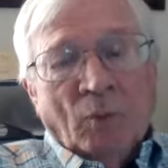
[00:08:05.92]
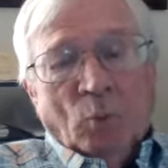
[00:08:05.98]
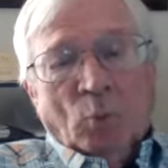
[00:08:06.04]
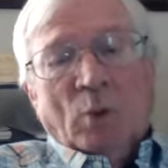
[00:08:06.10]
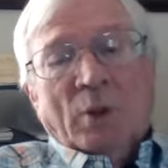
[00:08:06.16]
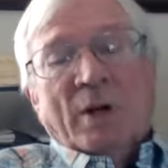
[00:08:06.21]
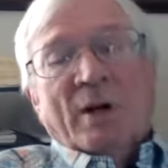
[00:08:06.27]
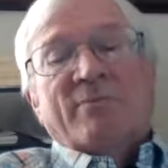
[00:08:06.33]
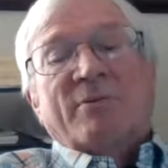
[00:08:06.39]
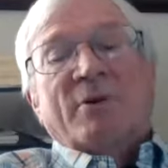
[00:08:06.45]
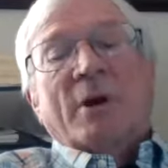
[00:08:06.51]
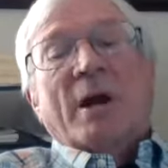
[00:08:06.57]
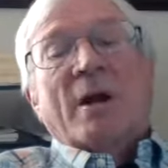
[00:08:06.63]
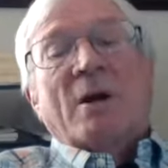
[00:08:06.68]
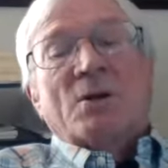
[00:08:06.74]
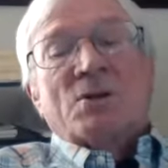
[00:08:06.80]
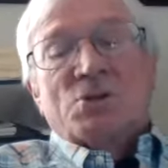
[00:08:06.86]
whatever
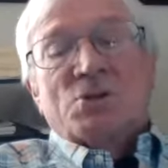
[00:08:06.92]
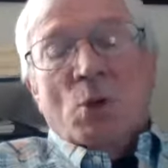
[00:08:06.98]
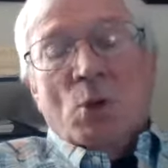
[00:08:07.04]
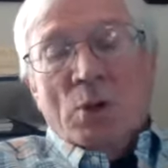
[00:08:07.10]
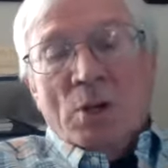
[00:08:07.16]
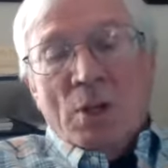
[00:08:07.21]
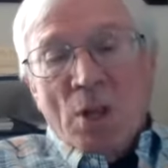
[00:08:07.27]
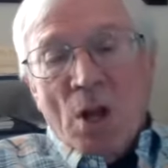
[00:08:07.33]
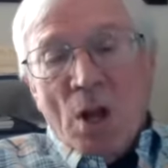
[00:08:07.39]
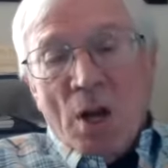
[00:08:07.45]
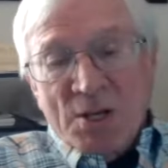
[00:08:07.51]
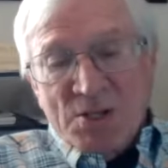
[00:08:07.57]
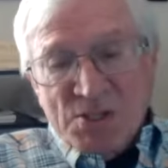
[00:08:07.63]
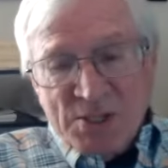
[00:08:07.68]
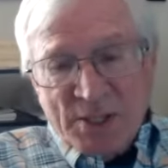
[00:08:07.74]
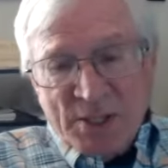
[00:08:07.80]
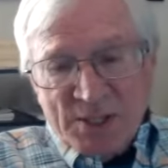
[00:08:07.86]
Arizona law
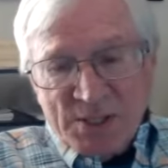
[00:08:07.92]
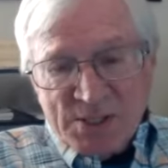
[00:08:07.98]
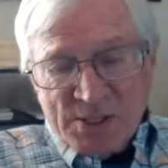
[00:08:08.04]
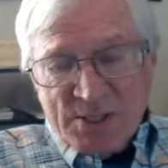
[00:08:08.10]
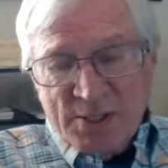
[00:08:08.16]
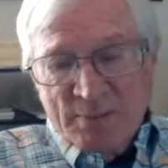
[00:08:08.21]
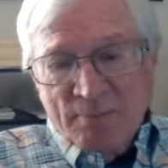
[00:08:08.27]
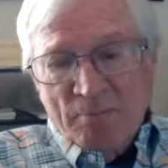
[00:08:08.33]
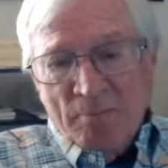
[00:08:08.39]
says,